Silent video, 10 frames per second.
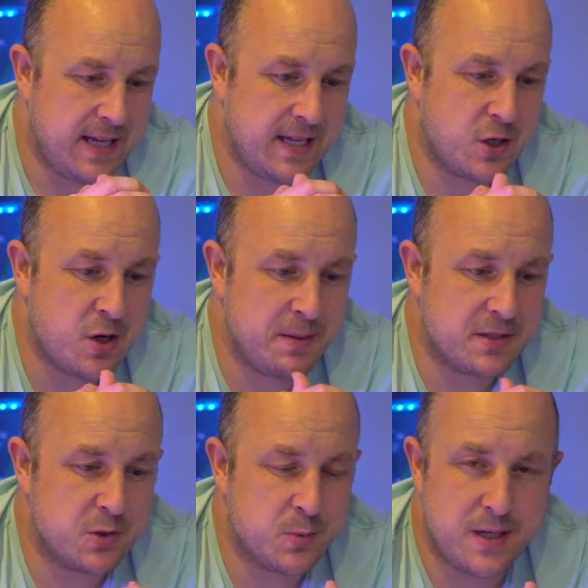in the
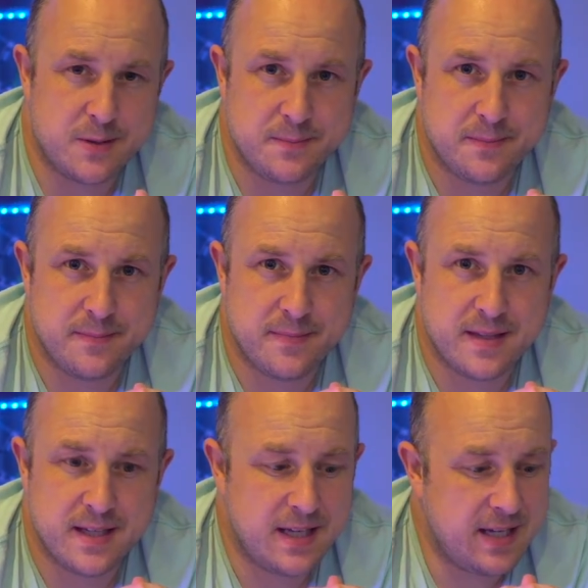comments as well.
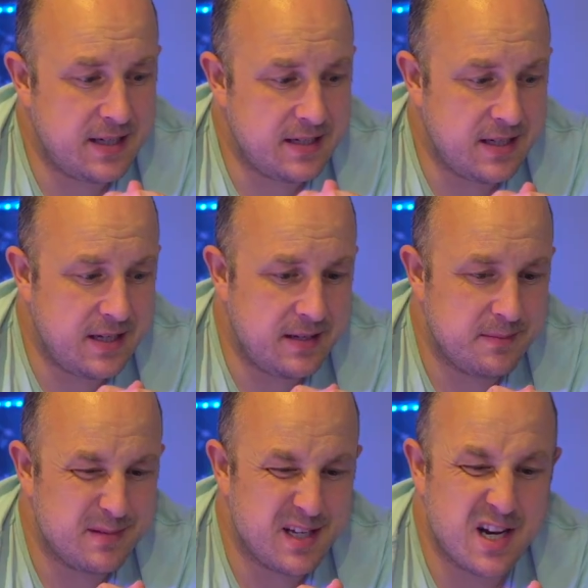And
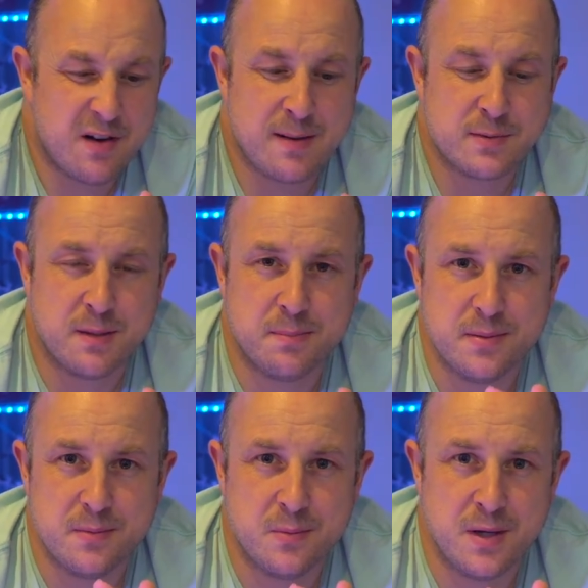that kind of wraps up
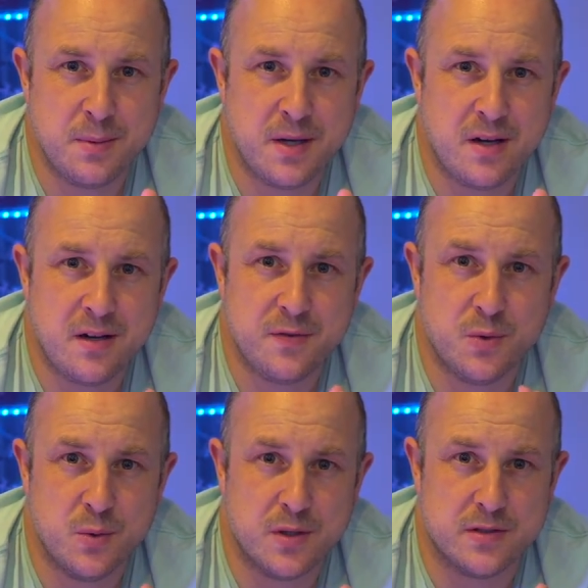where we are for
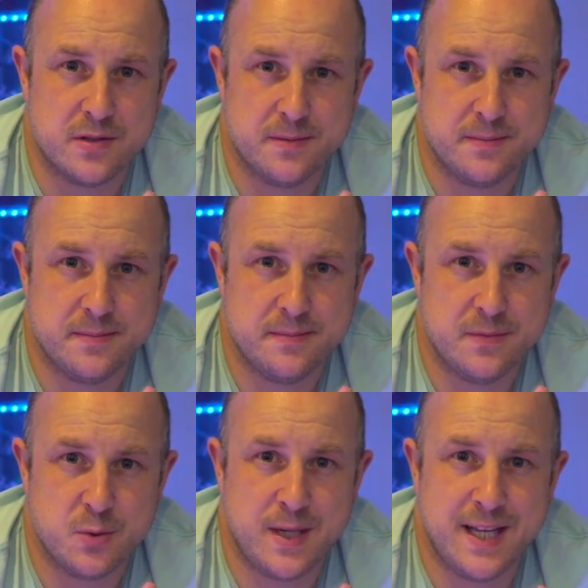August
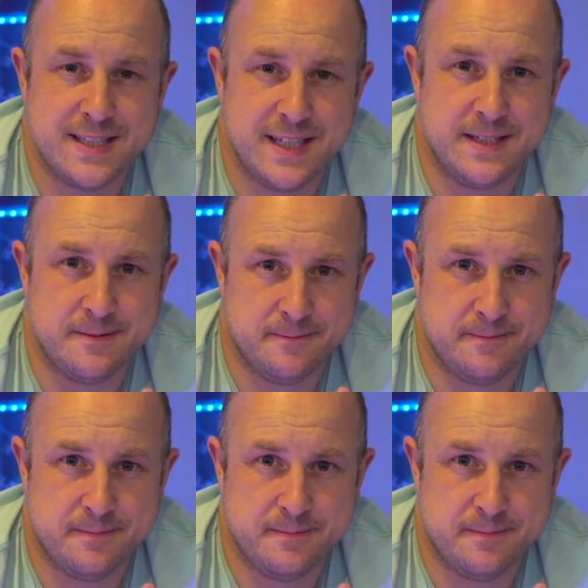2018.